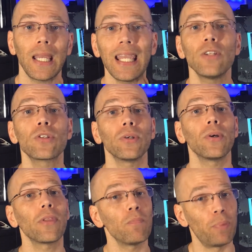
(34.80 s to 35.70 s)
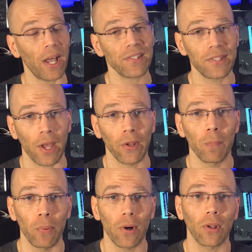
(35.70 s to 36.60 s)
Enter the
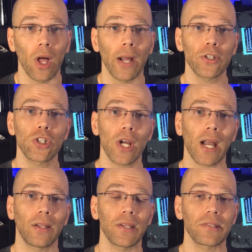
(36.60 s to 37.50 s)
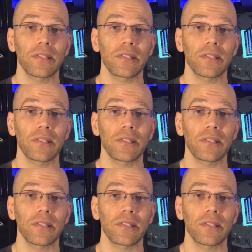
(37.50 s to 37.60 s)
bestseller book launch checklist,